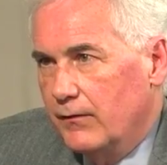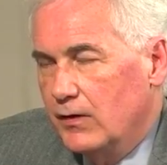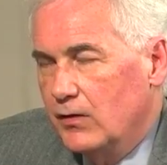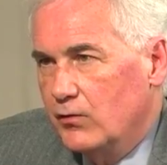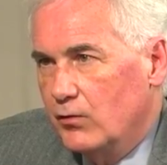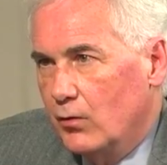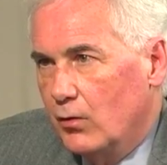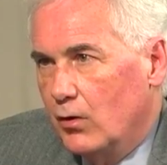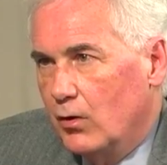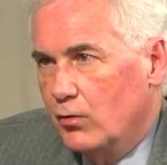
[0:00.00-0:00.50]

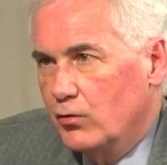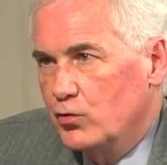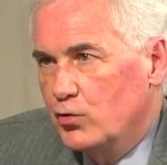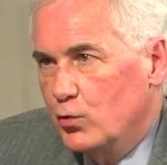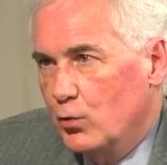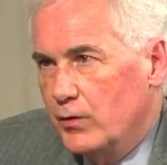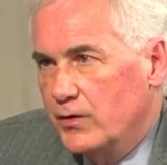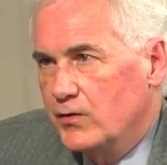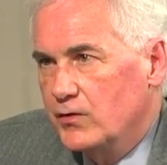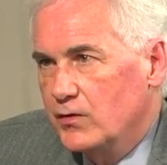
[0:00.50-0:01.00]
These are all
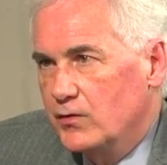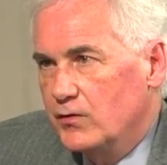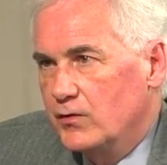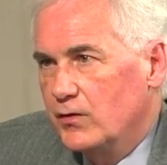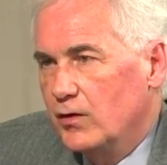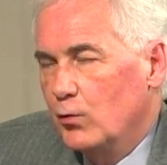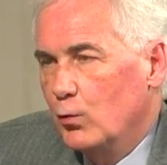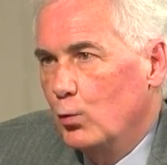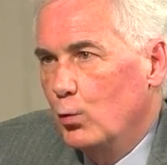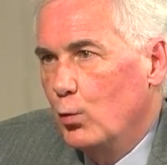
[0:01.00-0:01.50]
choices
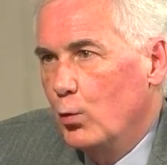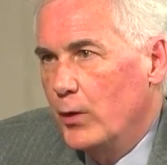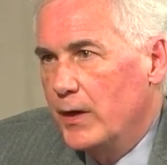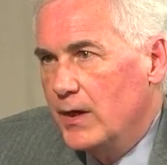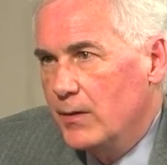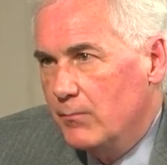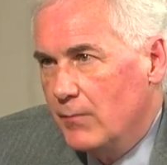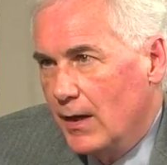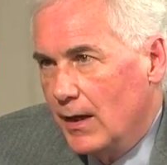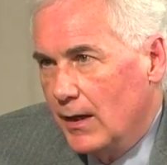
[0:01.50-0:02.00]
that
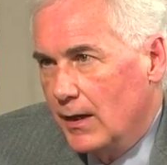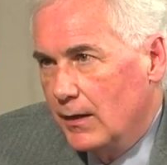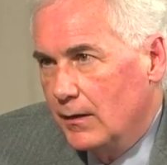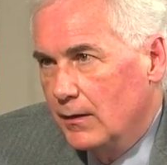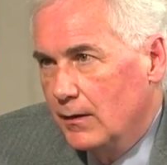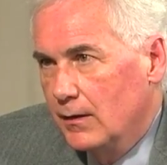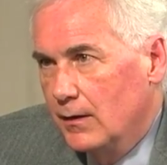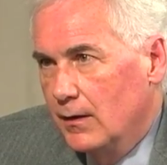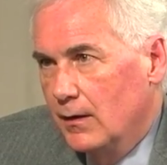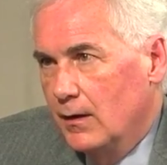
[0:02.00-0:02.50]
we made
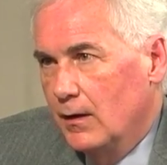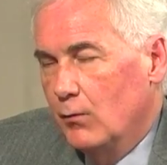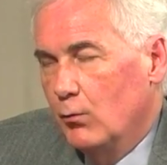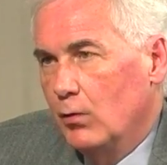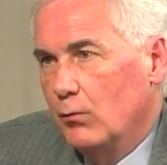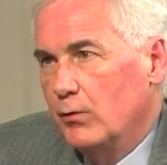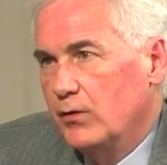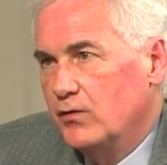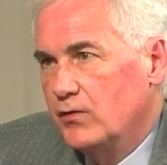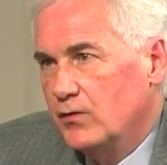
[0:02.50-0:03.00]

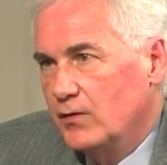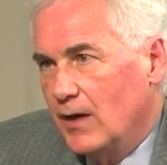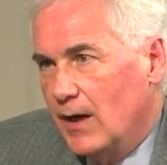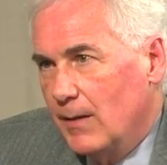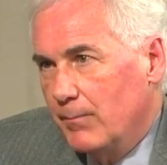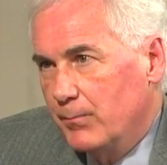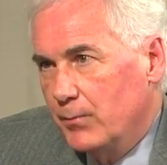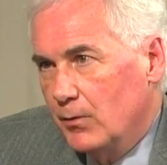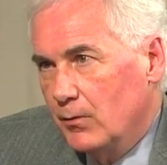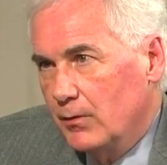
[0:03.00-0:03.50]
when we
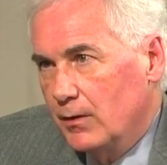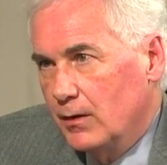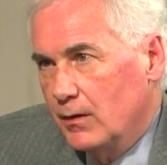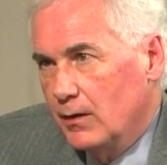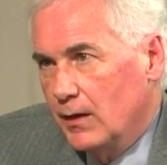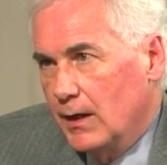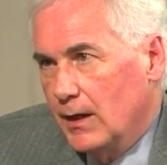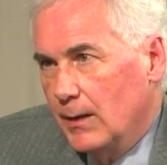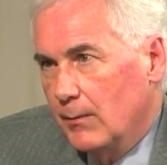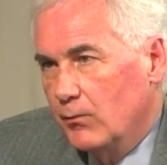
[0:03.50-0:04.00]
stop building
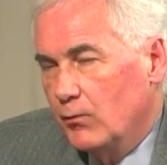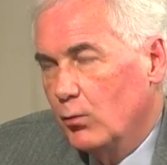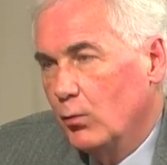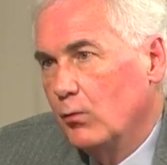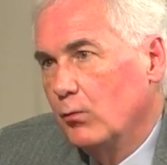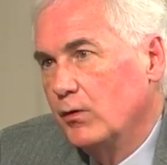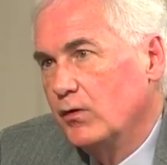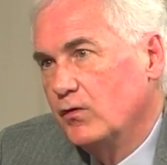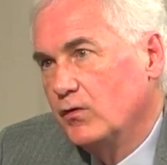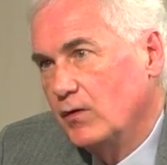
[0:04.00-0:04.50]
dams,
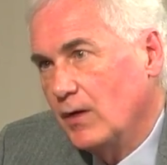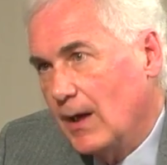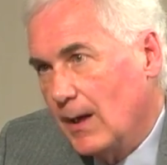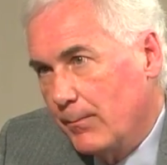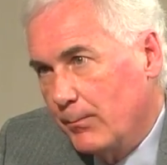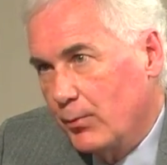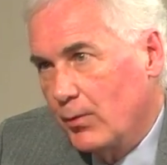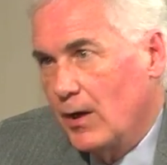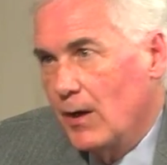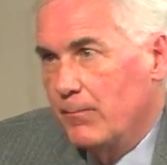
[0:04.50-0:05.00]
when we
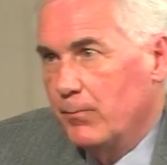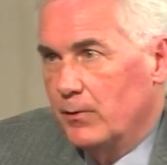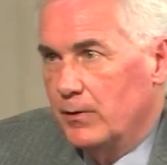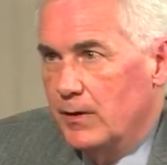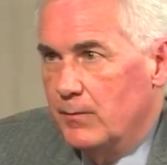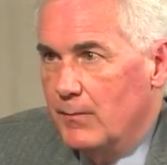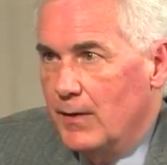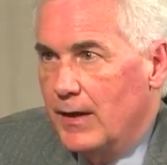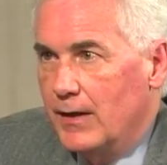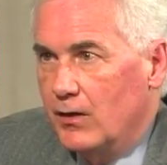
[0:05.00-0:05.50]
stop
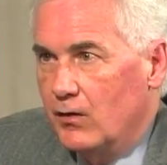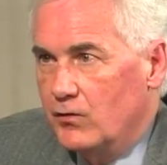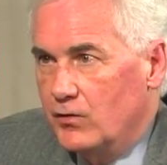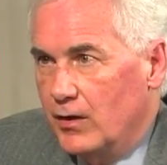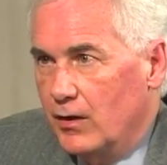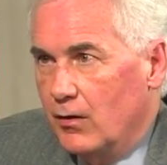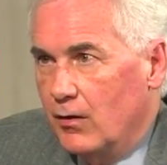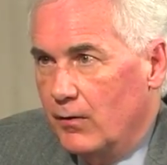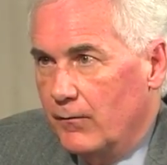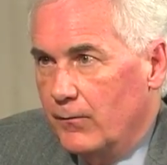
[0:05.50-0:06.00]
properly
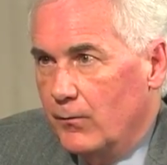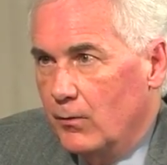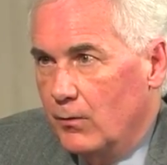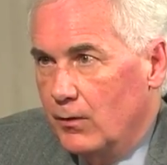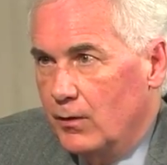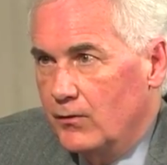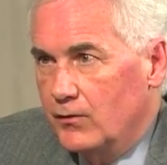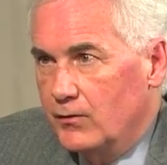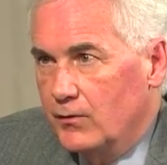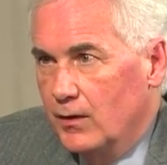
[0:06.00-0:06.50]
managing our
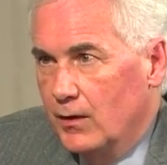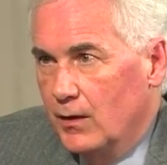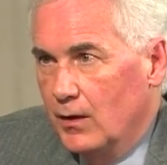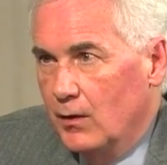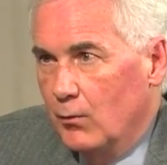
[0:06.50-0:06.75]
forests.